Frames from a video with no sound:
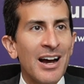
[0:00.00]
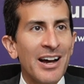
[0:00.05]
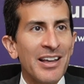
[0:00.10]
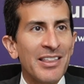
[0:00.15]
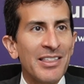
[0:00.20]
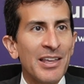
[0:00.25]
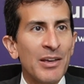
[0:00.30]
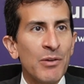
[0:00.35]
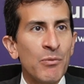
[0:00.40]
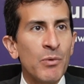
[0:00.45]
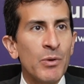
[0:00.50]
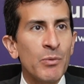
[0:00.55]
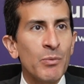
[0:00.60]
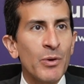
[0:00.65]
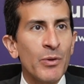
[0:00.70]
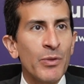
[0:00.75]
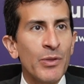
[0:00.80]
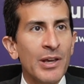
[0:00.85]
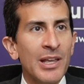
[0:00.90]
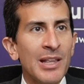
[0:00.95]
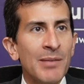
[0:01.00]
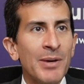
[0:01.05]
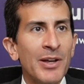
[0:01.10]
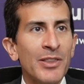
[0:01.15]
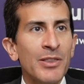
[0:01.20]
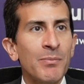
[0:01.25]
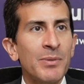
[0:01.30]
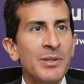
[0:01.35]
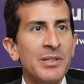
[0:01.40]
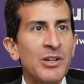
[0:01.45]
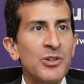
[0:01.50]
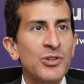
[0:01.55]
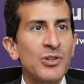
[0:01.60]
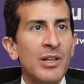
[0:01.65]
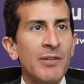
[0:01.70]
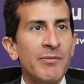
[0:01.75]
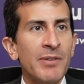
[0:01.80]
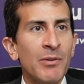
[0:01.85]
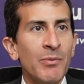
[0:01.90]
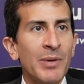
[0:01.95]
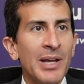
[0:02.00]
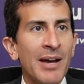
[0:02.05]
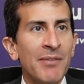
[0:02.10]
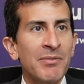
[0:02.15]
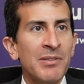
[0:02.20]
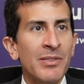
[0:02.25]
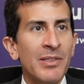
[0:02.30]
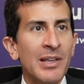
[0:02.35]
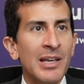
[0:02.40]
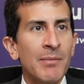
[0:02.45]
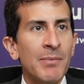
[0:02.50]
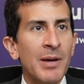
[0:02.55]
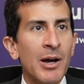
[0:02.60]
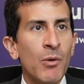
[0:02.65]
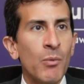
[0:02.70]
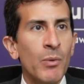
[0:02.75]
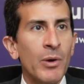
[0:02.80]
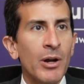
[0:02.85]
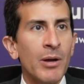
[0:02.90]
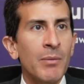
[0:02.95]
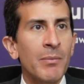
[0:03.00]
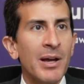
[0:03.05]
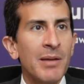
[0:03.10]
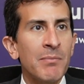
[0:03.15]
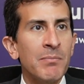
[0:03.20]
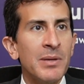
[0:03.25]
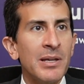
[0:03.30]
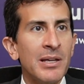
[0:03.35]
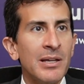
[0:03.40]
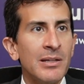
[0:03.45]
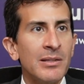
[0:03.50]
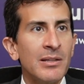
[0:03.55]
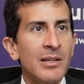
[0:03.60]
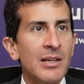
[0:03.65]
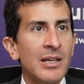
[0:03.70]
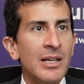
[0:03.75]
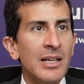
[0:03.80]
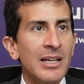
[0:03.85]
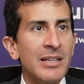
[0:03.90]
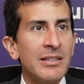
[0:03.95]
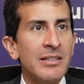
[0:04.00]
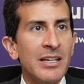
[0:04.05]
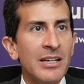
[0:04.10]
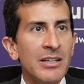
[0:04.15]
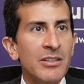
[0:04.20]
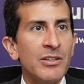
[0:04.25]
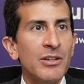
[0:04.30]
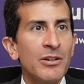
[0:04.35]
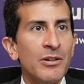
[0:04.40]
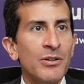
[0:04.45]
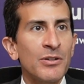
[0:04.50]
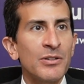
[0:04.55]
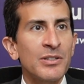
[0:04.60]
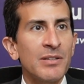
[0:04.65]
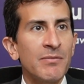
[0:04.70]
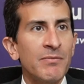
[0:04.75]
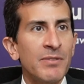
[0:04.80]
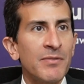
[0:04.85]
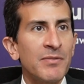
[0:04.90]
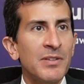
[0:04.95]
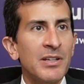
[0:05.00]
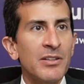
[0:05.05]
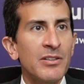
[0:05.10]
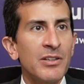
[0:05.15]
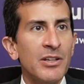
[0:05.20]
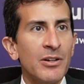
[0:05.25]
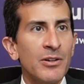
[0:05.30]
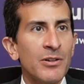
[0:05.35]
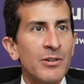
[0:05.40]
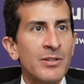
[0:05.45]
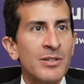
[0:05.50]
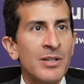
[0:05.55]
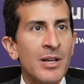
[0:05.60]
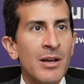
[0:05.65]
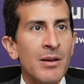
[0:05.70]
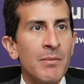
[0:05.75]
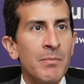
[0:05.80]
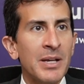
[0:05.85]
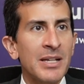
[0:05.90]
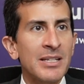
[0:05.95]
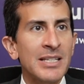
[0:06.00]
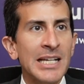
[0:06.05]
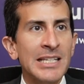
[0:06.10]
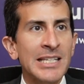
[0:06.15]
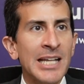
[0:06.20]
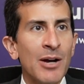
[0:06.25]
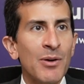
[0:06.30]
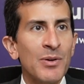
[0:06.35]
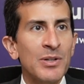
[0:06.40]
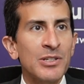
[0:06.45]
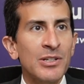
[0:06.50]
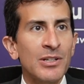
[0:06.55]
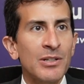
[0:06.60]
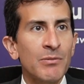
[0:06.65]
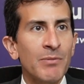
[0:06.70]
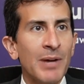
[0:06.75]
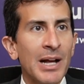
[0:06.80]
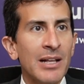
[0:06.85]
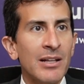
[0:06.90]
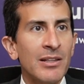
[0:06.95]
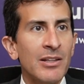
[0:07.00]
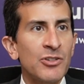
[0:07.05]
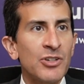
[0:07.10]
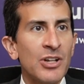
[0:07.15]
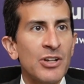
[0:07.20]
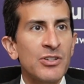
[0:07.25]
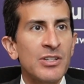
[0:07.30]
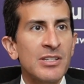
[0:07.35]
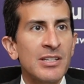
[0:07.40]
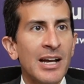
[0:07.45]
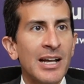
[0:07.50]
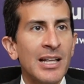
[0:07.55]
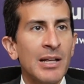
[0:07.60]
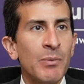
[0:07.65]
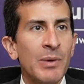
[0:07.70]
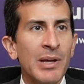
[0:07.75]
I think when we're thinking about the potential of it, we have to think about where it might be in 10 years, in 15 years, because that's how it's going to radically change society.